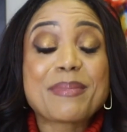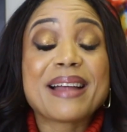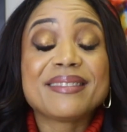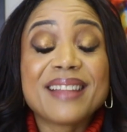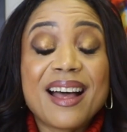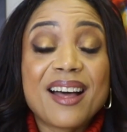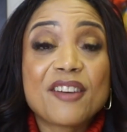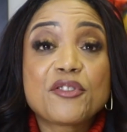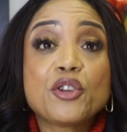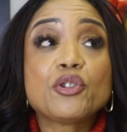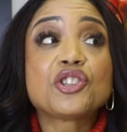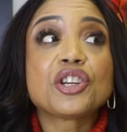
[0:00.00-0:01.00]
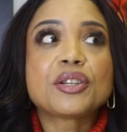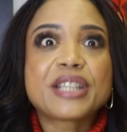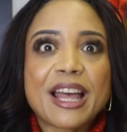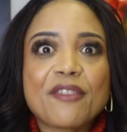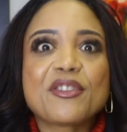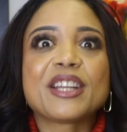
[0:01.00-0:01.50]
my love, you should
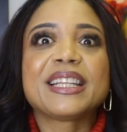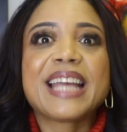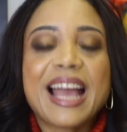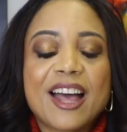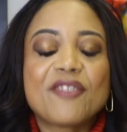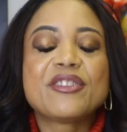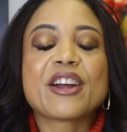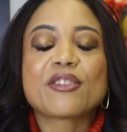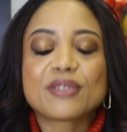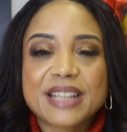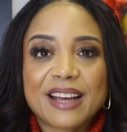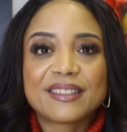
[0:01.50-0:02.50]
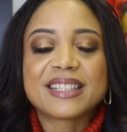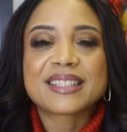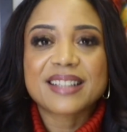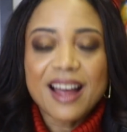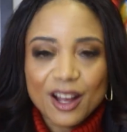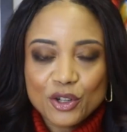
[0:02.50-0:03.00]
definitely have narrowed down this
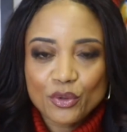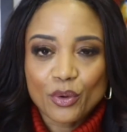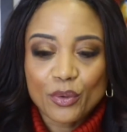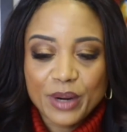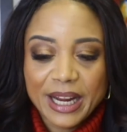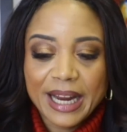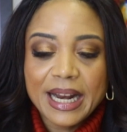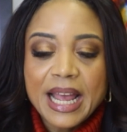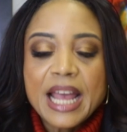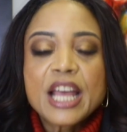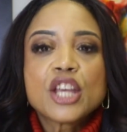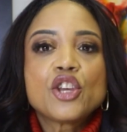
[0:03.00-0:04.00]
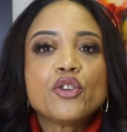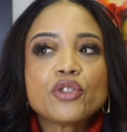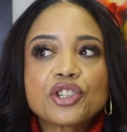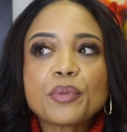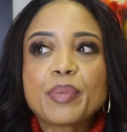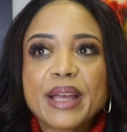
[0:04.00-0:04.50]
sock drawer, right?
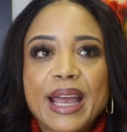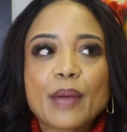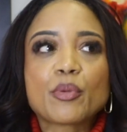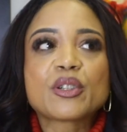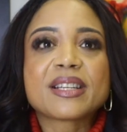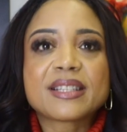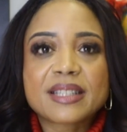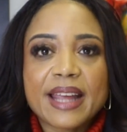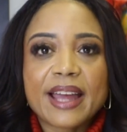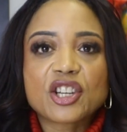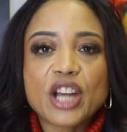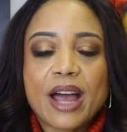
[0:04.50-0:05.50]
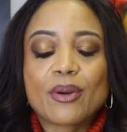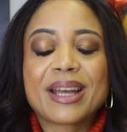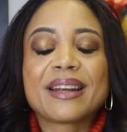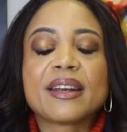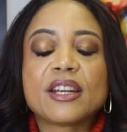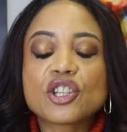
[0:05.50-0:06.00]
You should be able to sketch out
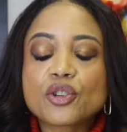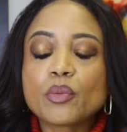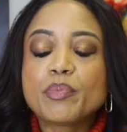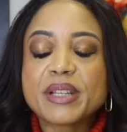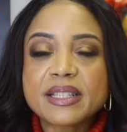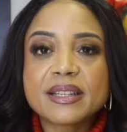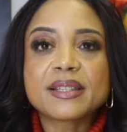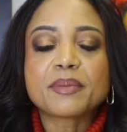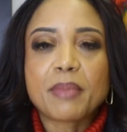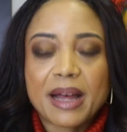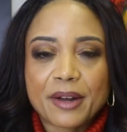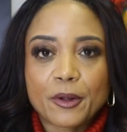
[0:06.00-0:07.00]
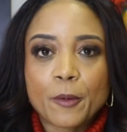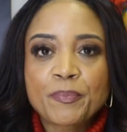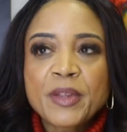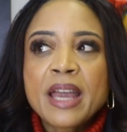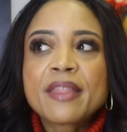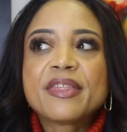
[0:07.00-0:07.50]
an initial business
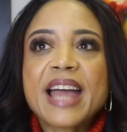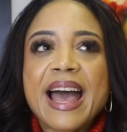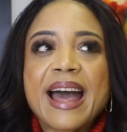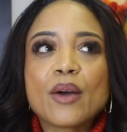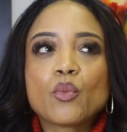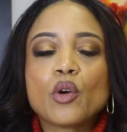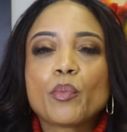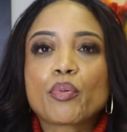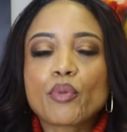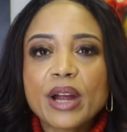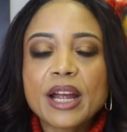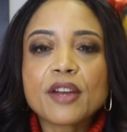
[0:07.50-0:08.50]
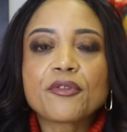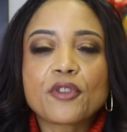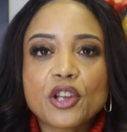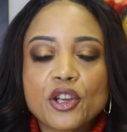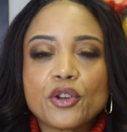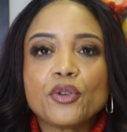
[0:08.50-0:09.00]
model that will bring
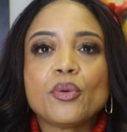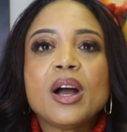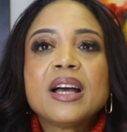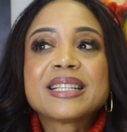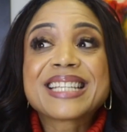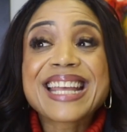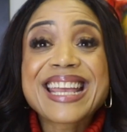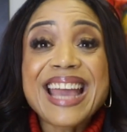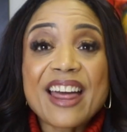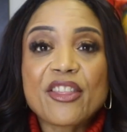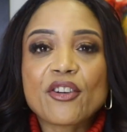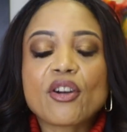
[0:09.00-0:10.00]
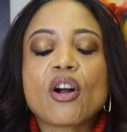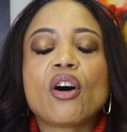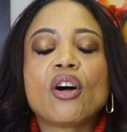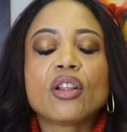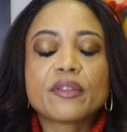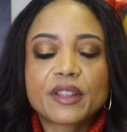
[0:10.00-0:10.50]
for you together
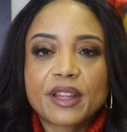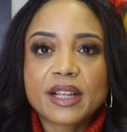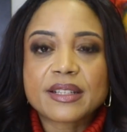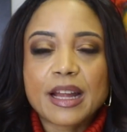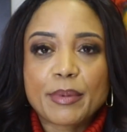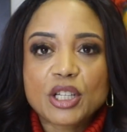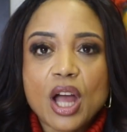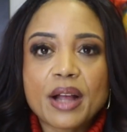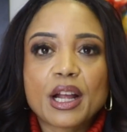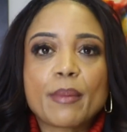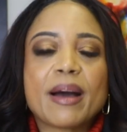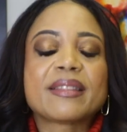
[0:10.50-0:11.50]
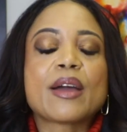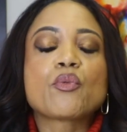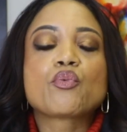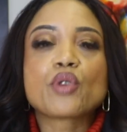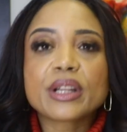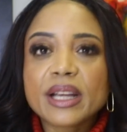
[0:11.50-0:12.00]
all of the things that I've been talking about that
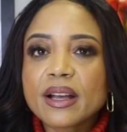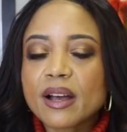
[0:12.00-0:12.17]
really